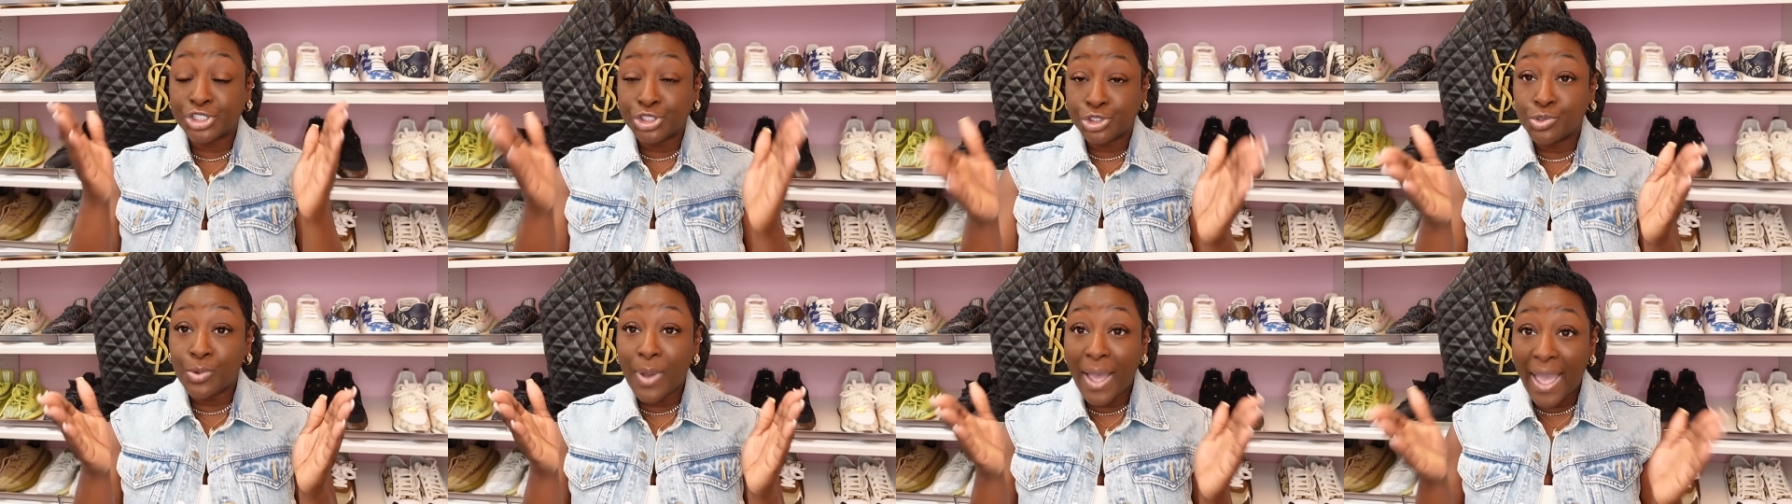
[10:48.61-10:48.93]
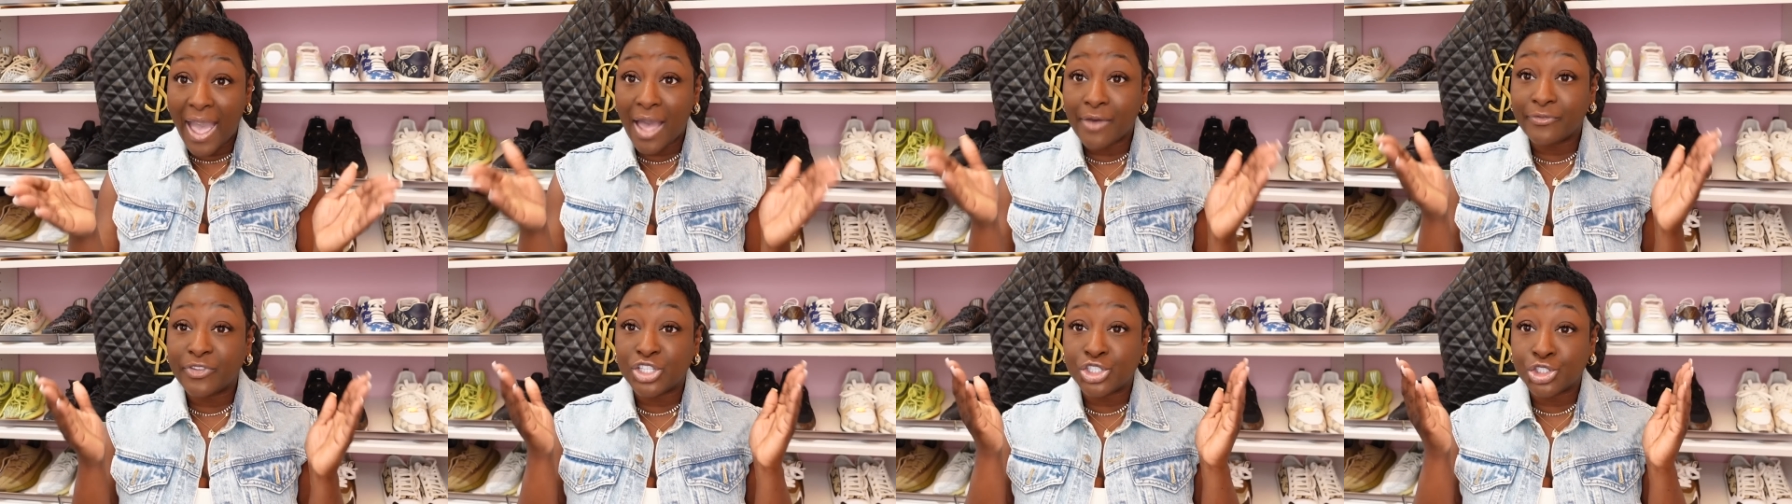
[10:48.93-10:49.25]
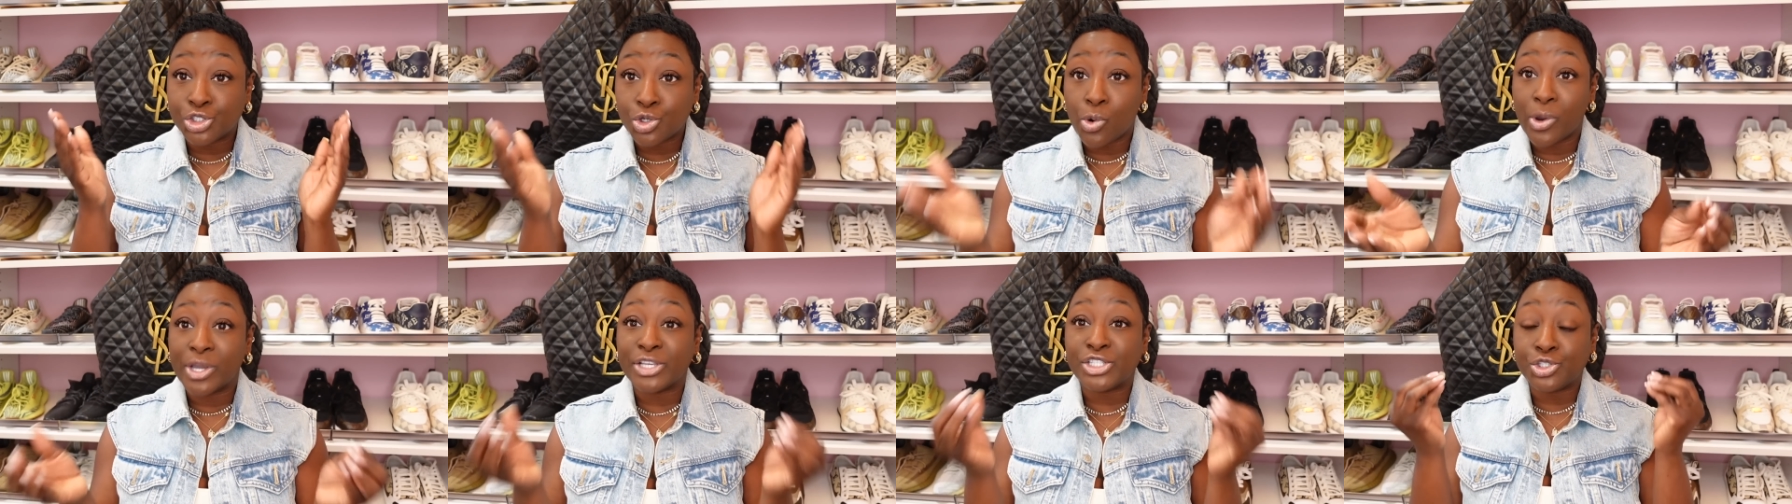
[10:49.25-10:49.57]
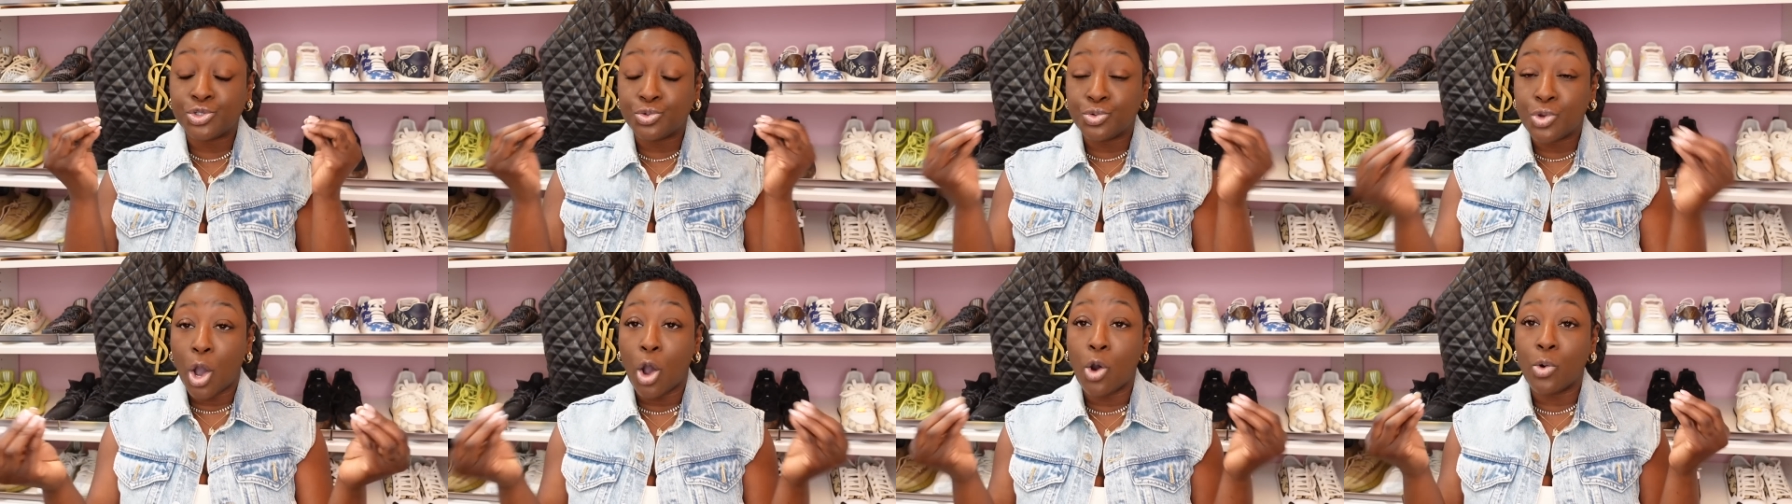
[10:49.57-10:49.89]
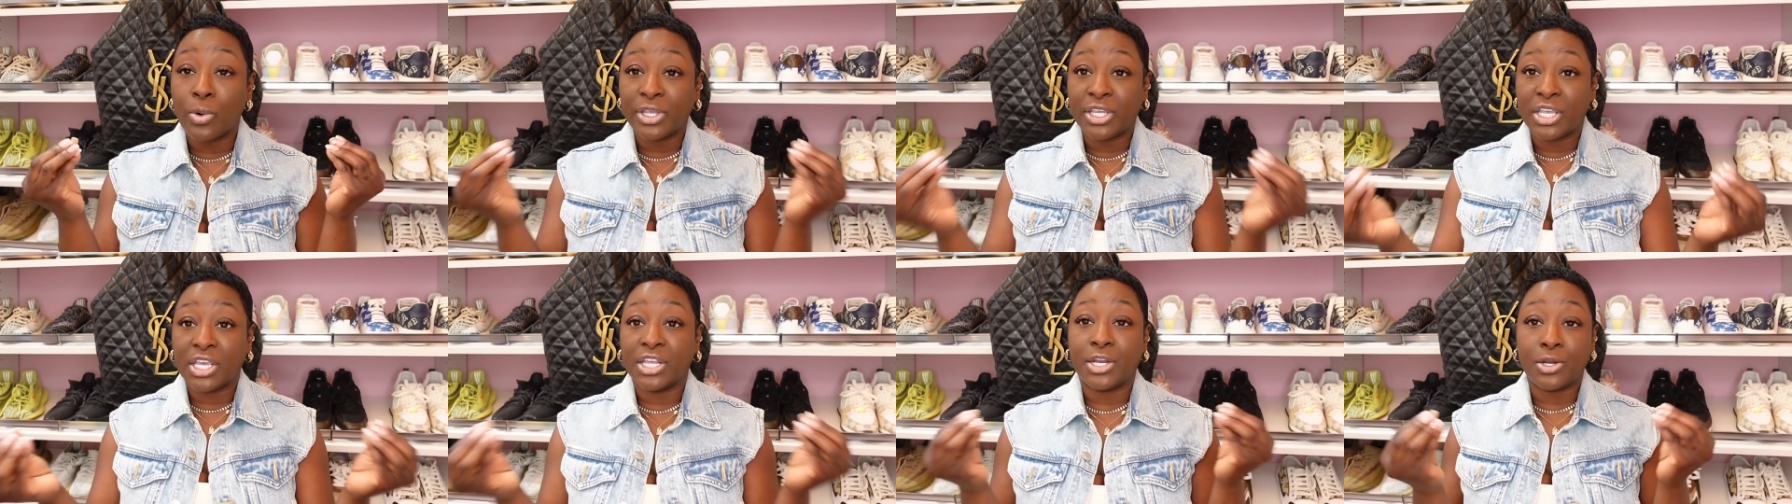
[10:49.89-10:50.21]
you have the choice to go
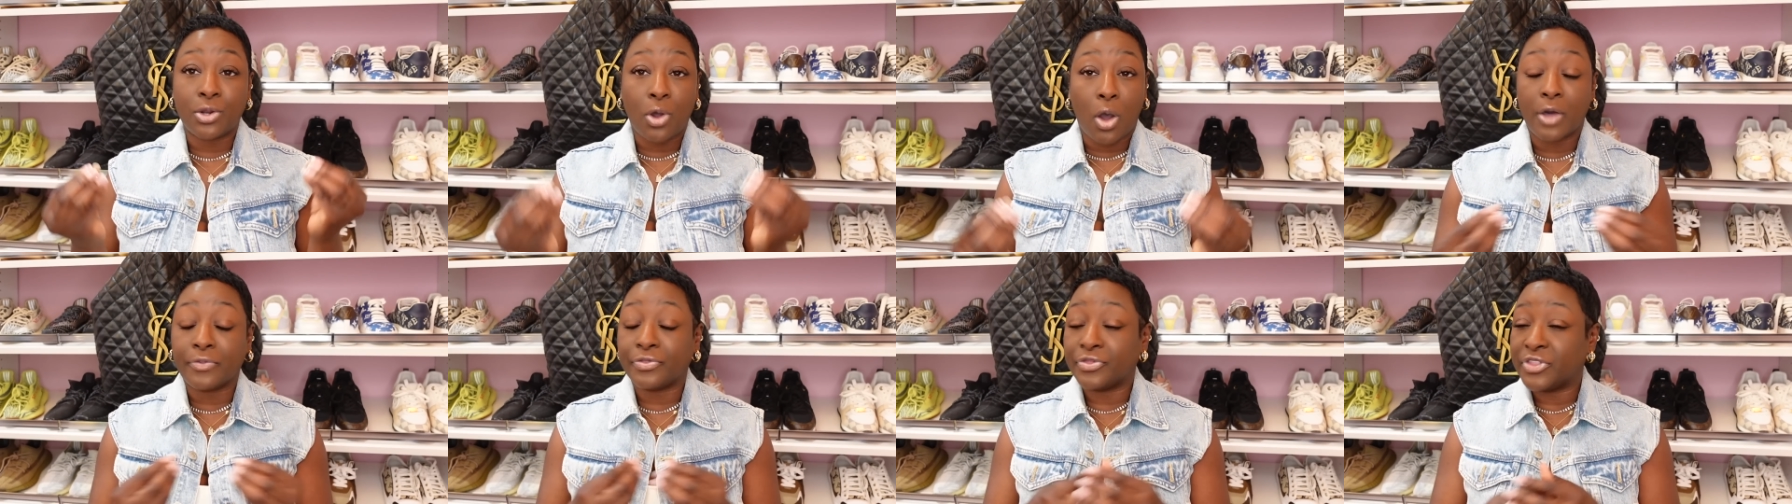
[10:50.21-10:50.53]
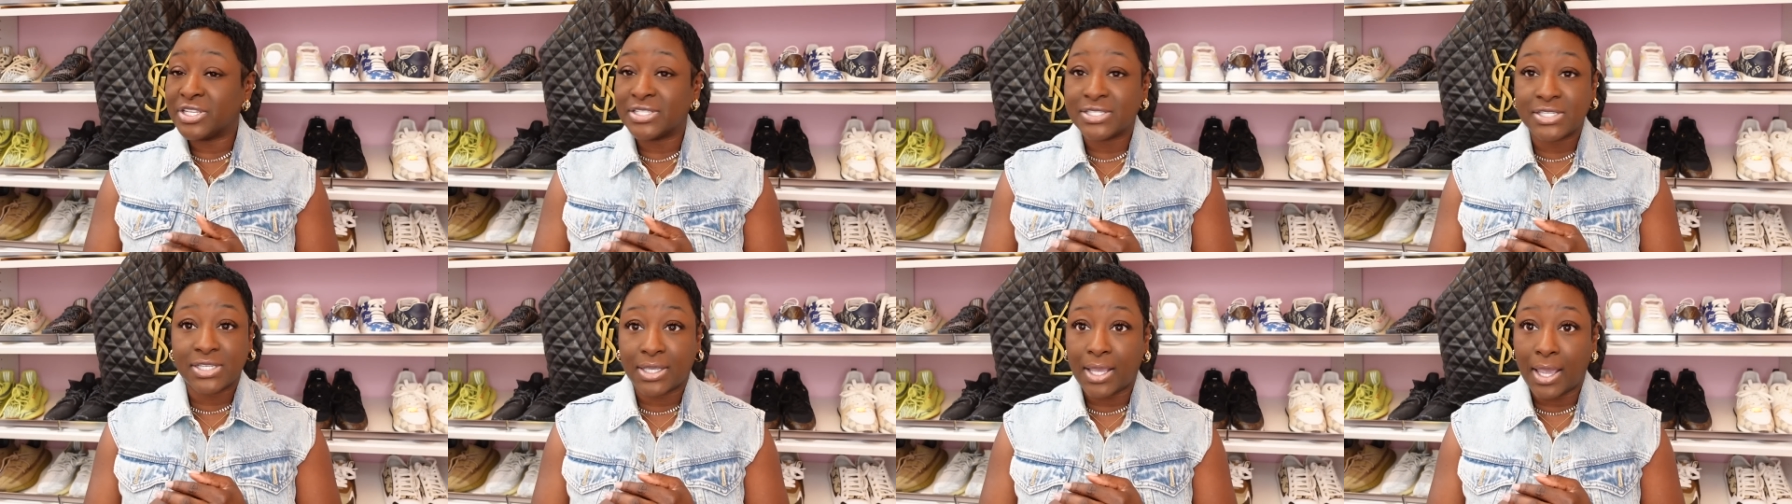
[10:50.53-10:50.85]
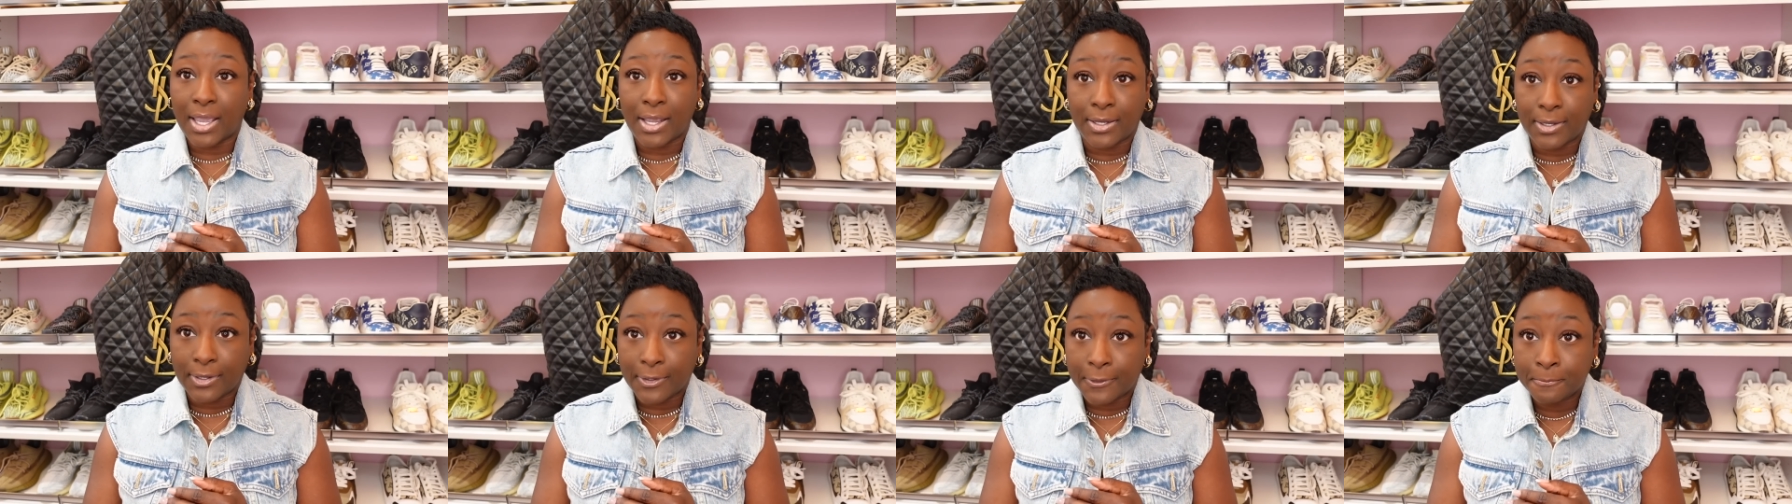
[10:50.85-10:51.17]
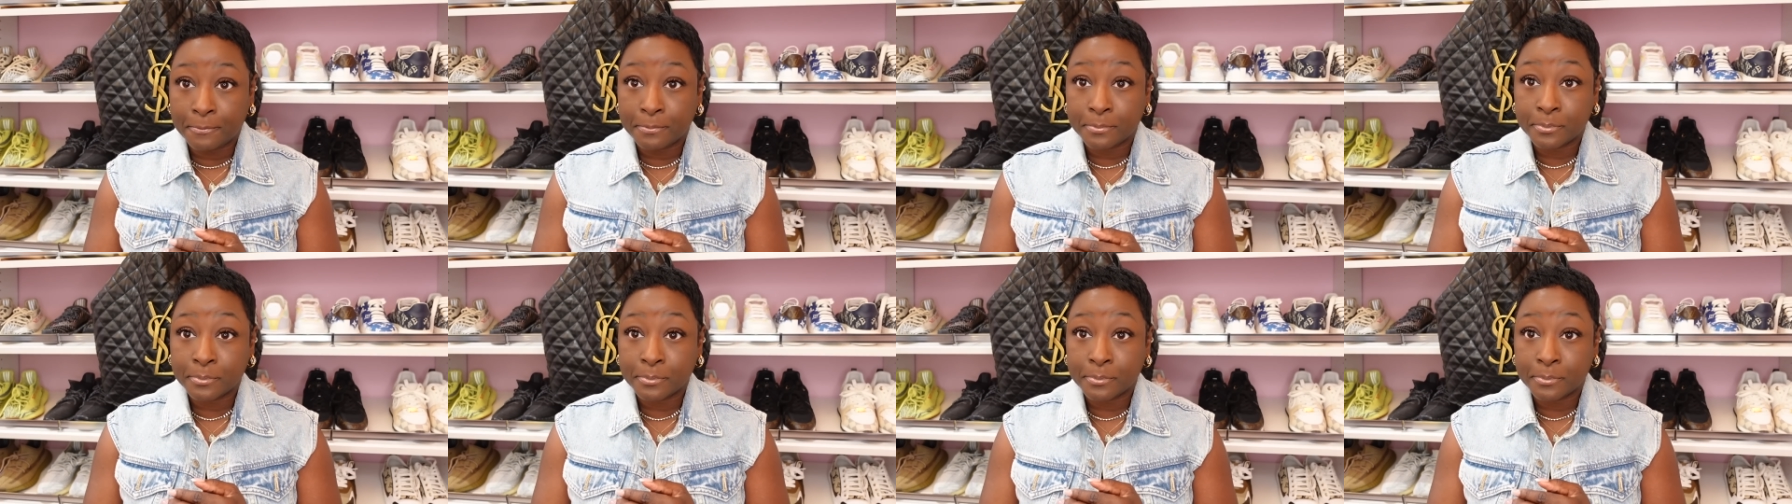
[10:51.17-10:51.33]
and get it authenticated.